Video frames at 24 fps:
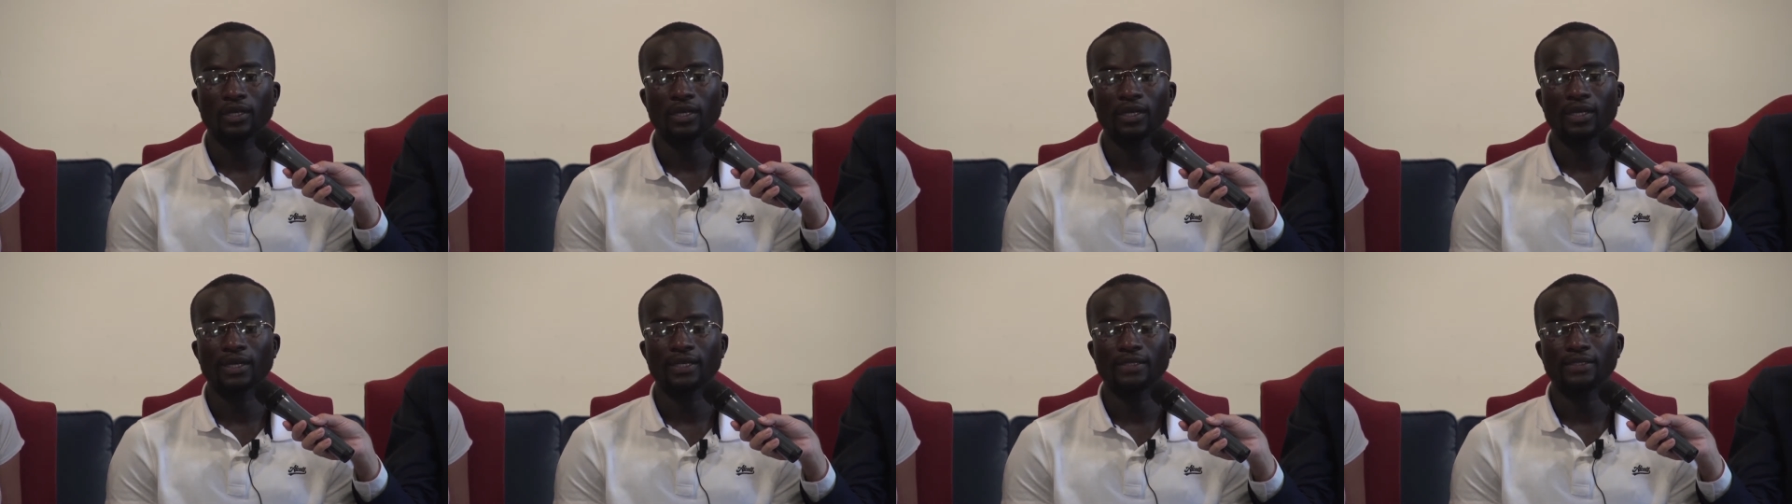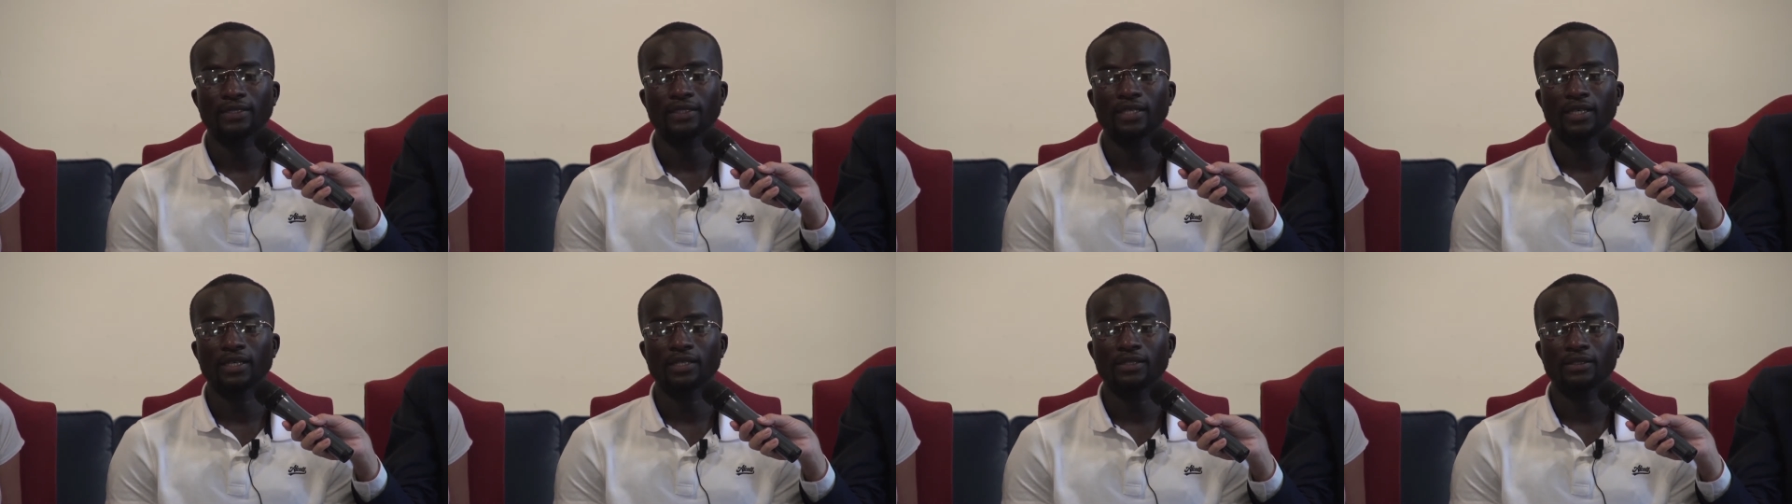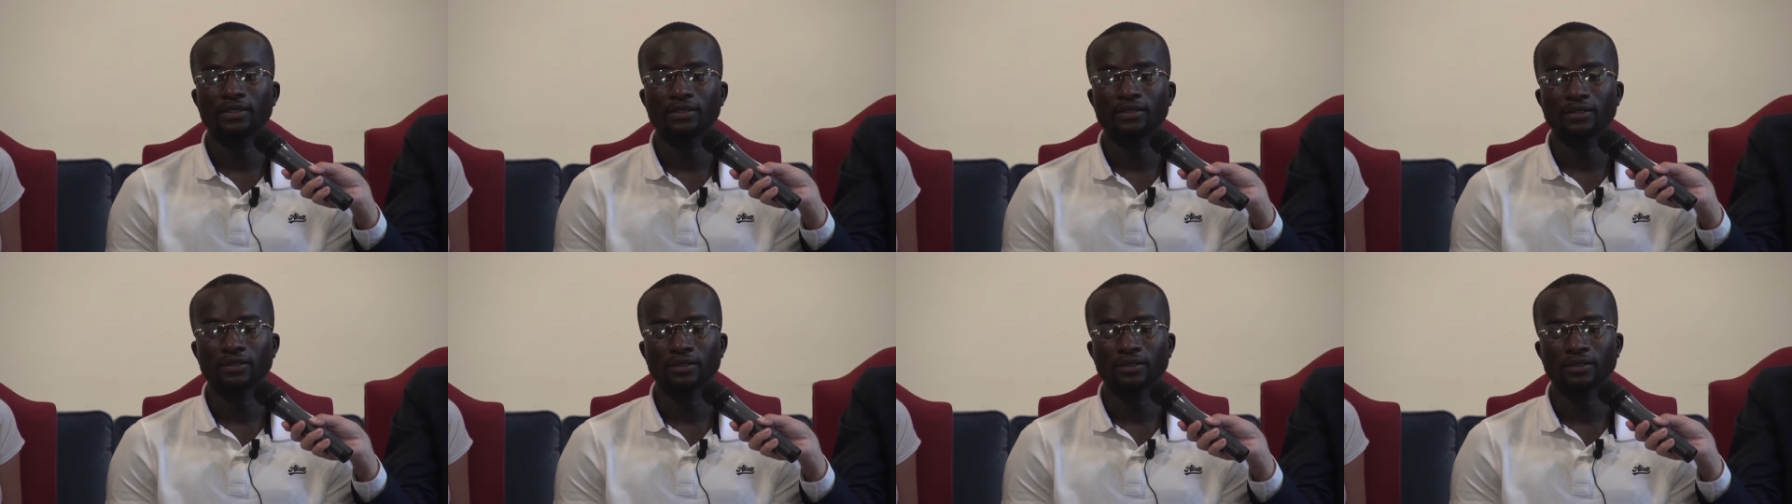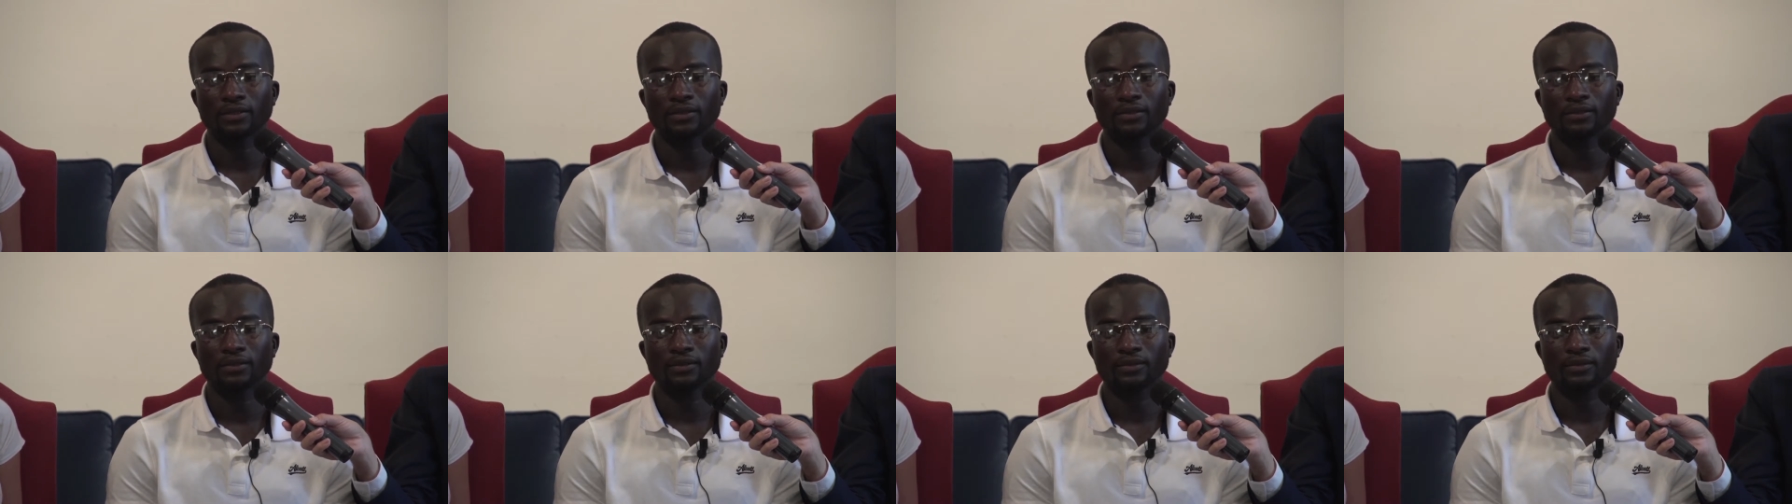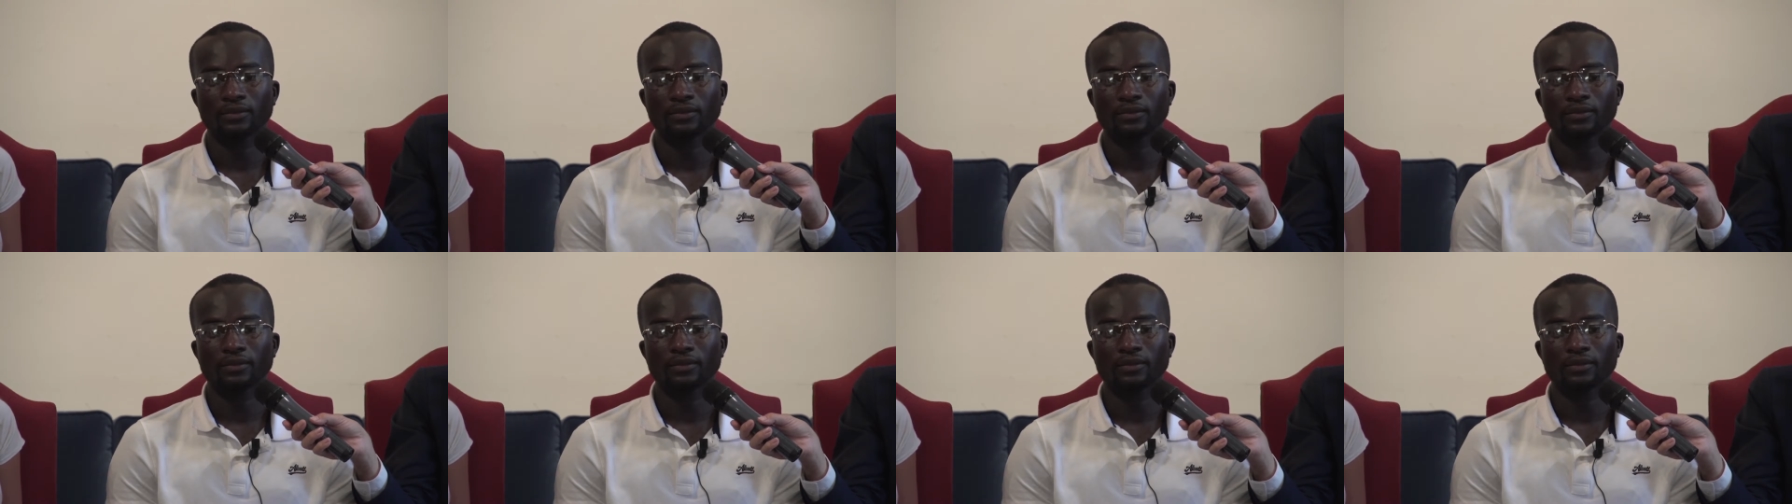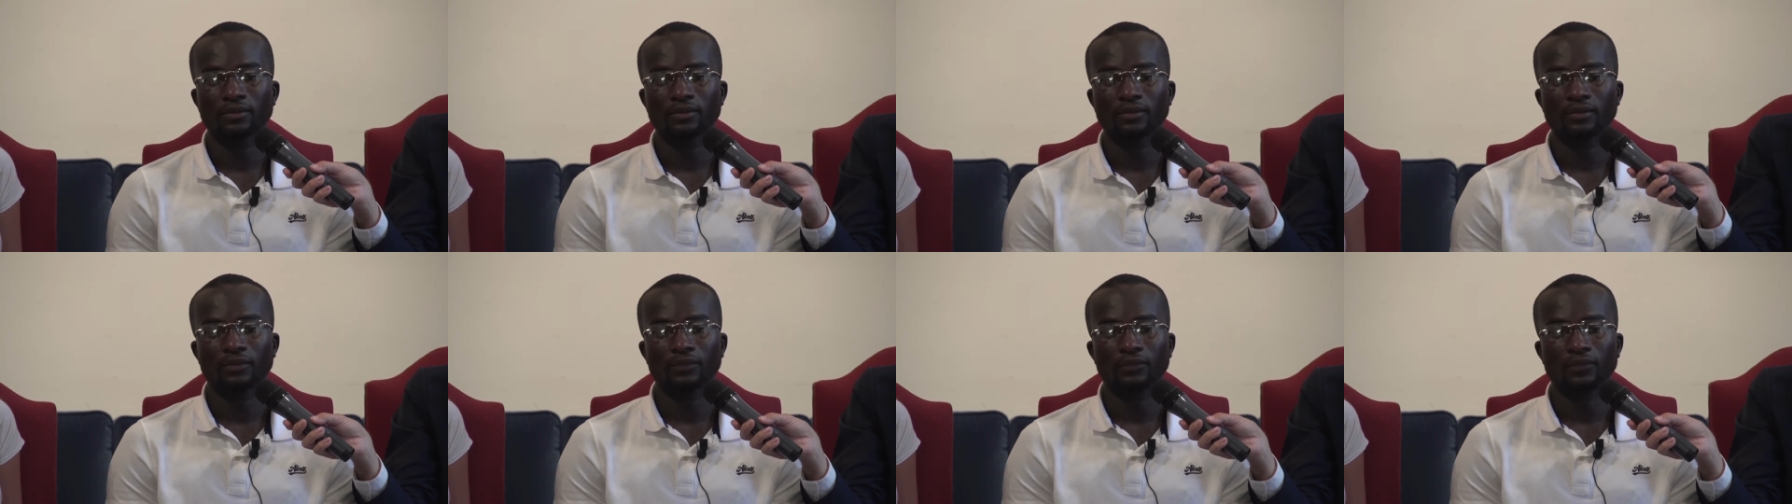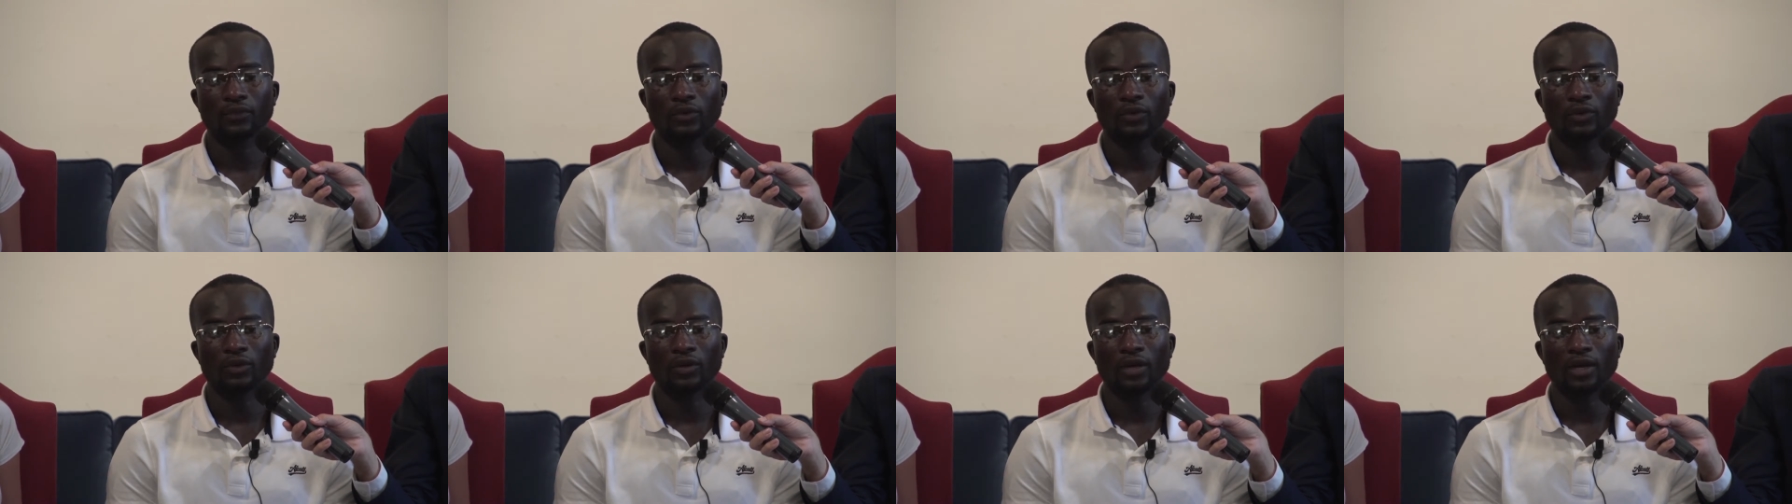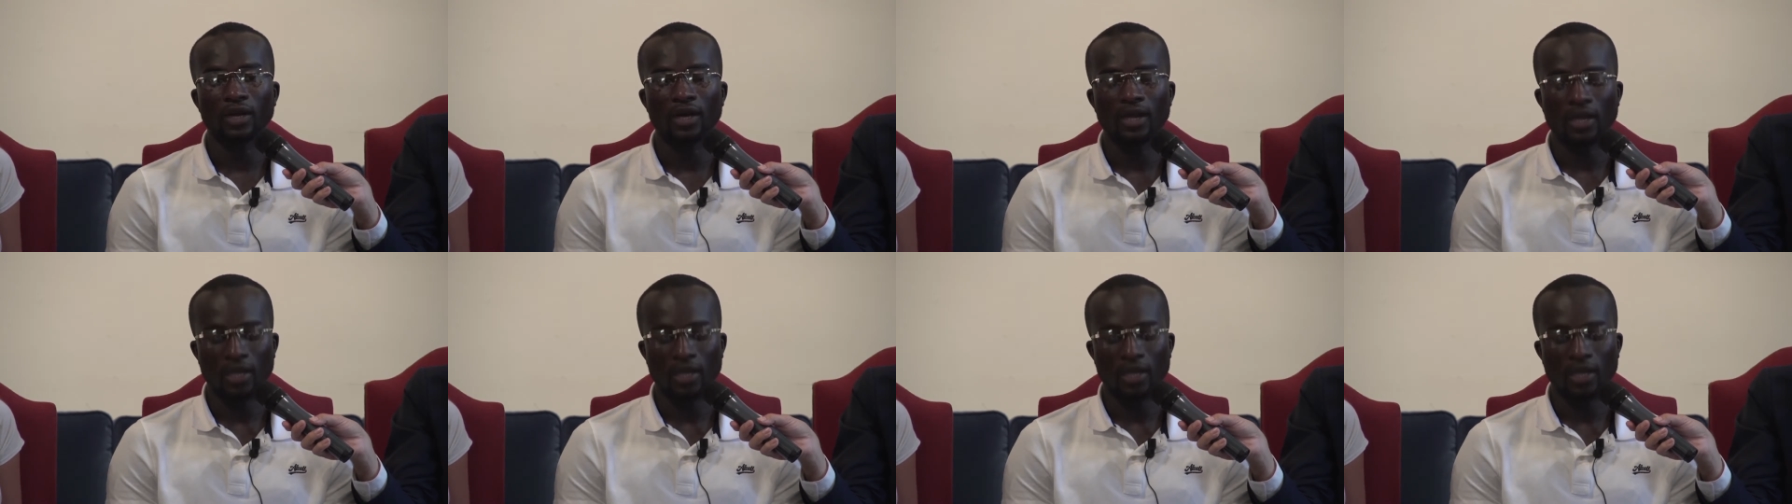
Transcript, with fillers: I thank for